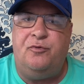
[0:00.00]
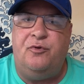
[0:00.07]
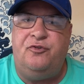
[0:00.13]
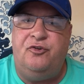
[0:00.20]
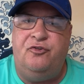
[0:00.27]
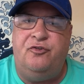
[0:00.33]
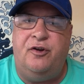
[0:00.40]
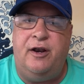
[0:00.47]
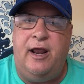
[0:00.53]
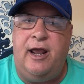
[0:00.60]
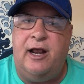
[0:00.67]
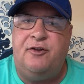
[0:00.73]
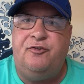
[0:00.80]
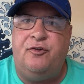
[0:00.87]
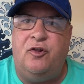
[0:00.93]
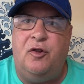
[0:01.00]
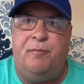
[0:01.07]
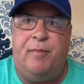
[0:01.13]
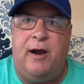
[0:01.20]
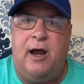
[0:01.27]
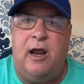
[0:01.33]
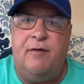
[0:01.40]
which is an excellent
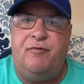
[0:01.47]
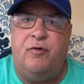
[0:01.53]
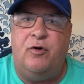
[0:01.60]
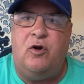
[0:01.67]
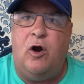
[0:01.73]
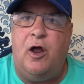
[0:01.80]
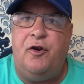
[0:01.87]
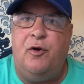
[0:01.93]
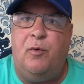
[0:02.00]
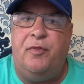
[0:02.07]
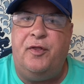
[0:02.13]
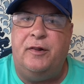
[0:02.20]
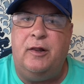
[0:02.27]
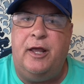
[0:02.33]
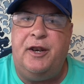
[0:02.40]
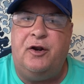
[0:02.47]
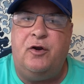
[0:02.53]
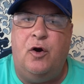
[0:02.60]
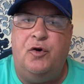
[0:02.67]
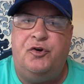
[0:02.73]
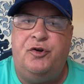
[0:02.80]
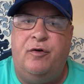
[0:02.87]
buy for a condo with Atlantic
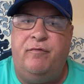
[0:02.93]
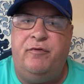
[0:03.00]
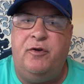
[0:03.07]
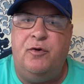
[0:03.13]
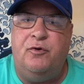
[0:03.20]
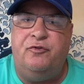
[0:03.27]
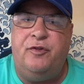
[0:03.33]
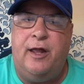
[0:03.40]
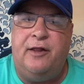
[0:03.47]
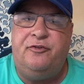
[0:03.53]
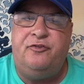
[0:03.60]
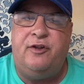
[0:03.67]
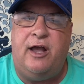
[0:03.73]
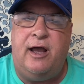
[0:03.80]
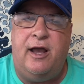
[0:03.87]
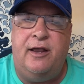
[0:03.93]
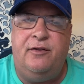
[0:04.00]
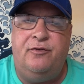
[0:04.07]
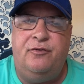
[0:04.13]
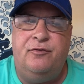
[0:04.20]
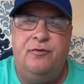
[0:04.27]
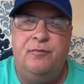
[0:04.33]
Ocean views that
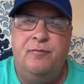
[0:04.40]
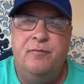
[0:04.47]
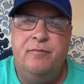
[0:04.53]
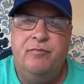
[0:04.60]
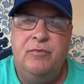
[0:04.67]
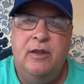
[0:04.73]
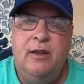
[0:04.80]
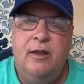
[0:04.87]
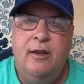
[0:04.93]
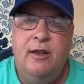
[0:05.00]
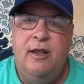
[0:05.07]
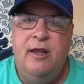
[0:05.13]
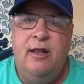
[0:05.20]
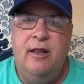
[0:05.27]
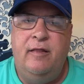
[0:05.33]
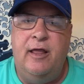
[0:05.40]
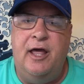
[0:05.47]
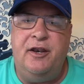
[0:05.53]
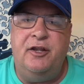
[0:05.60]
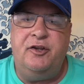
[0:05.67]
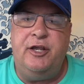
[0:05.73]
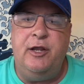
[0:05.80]
size.
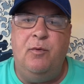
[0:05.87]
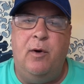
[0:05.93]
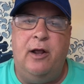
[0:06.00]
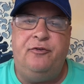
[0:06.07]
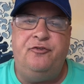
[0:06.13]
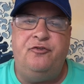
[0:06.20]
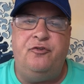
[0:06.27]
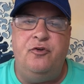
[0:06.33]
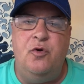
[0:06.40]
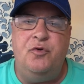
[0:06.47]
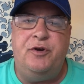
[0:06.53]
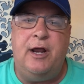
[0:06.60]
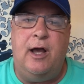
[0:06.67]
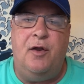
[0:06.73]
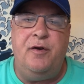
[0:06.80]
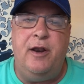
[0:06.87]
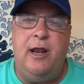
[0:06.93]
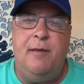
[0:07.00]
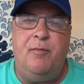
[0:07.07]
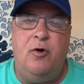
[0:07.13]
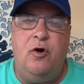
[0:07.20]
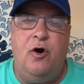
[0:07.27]
Then in Key West's Newtown
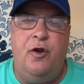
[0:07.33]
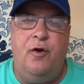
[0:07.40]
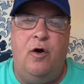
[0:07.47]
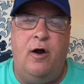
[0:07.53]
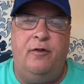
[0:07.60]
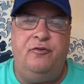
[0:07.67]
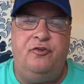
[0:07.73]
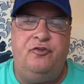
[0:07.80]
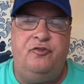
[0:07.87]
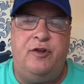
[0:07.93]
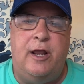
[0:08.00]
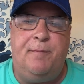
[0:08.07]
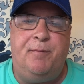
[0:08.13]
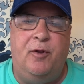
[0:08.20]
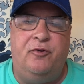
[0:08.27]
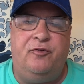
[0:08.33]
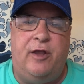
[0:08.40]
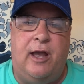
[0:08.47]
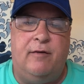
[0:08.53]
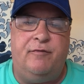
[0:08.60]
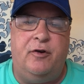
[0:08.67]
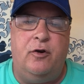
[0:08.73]
neighborhood on Staples
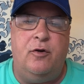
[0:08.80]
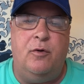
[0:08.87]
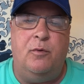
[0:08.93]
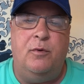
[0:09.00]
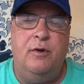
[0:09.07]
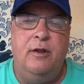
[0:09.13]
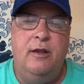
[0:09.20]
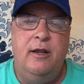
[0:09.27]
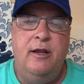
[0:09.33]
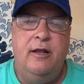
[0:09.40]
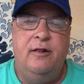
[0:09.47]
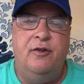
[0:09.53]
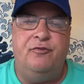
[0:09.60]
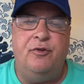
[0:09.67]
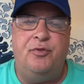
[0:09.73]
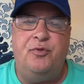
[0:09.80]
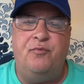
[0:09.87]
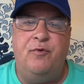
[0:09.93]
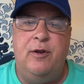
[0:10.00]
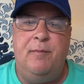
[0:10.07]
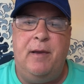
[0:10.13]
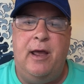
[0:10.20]
Avenue, there's a
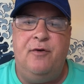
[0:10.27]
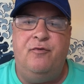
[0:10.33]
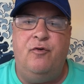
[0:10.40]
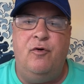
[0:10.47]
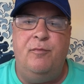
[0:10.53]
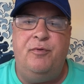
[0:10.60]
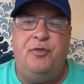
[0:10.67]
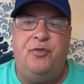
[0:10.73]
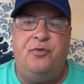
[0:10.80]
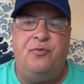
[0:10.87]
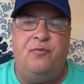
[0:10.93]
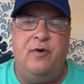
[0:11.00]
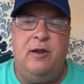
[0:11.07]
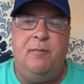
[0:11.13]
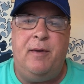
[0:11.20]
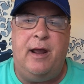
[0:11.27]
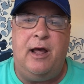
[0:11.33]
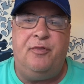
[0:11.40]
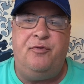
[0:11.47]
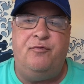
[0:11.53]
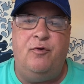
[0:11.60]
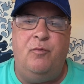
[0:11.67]
three-bedroom,
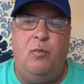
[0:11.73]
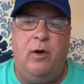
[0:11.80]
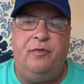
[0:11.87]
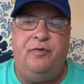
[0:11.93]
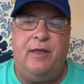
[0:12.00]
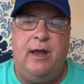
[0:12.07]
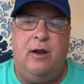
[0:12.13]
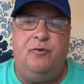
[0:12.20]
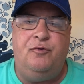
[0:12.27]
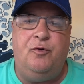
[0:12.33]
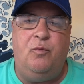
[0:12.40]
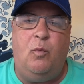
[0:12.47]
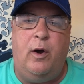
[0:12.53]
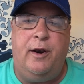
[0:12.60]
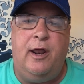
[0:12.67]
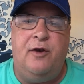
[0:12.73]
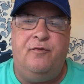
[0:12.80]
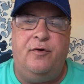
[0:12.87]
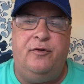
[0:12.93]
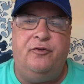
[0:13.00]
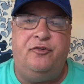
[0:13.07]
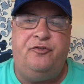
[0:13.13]
three-bathroom,
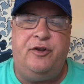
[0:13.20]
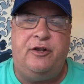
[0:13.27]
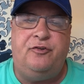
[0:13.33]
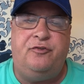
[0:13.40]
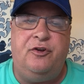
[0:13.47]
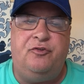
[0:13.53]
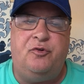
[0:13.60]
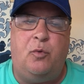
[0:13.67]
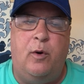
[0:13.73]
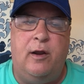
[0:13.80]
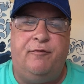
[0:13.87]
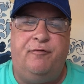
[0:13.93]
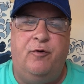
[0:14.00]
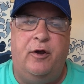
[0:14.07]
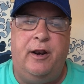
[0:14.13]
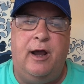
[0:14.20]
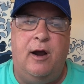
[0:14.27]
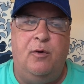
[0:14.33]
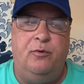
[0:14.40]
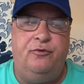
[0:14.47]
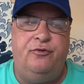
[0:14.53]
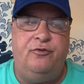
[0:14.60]
1,160-square-foot
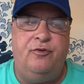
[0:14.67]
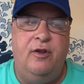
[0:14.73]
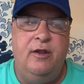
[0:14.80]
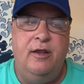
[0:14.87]
house.